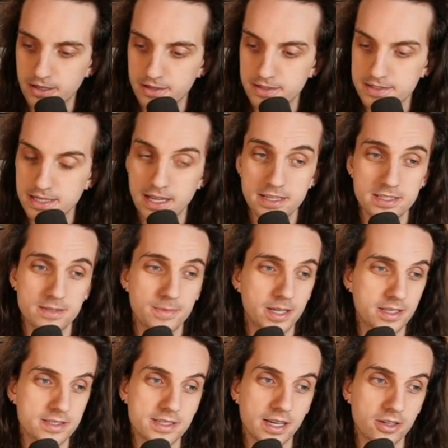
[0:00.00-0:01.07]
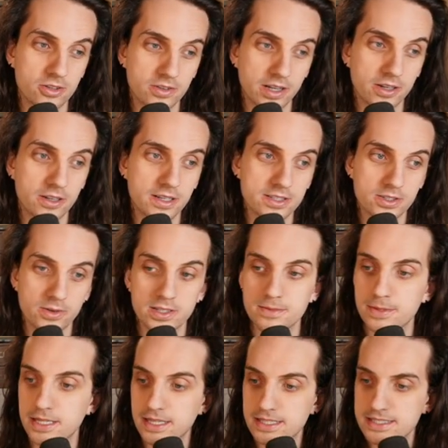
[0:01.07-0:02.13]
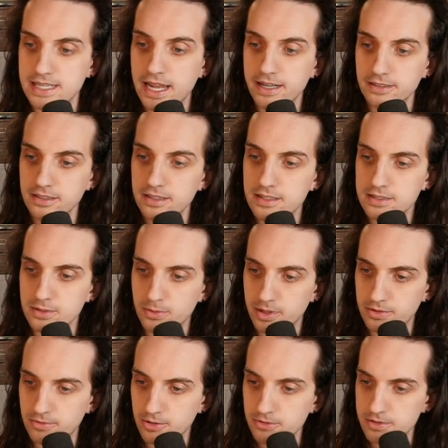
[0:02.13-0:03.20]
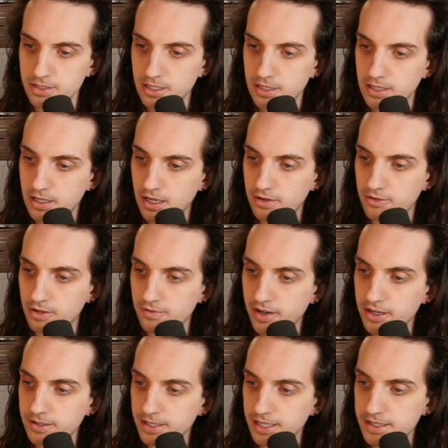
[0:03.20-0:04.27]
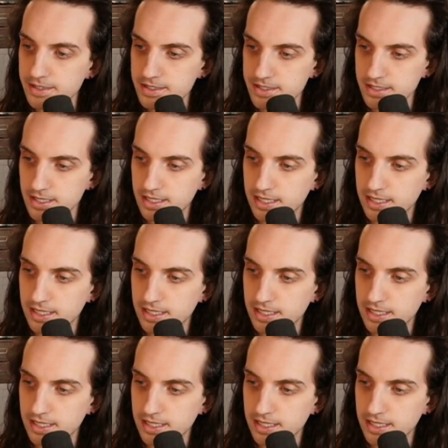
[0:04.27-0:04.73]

and this estimated standard error is going to be exactly the square root of our variance,